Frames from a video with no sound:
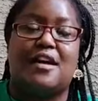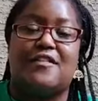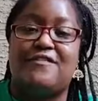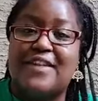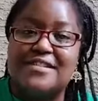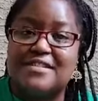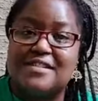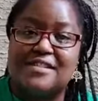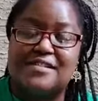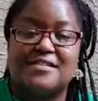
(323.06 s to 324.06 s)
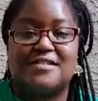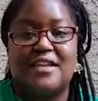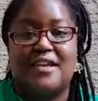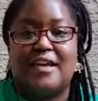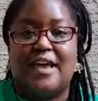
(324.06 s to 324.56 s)
fences
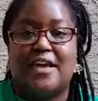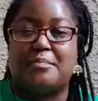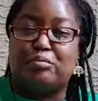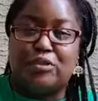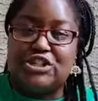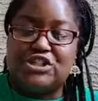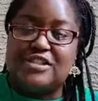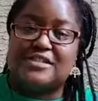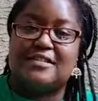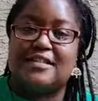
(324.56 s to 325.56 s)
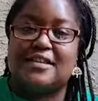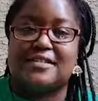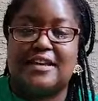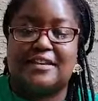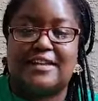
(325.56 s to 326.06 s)
and bridges and things
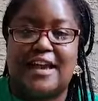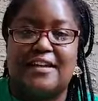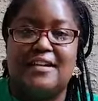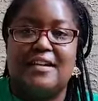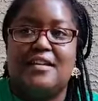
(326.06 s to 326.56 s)
like that.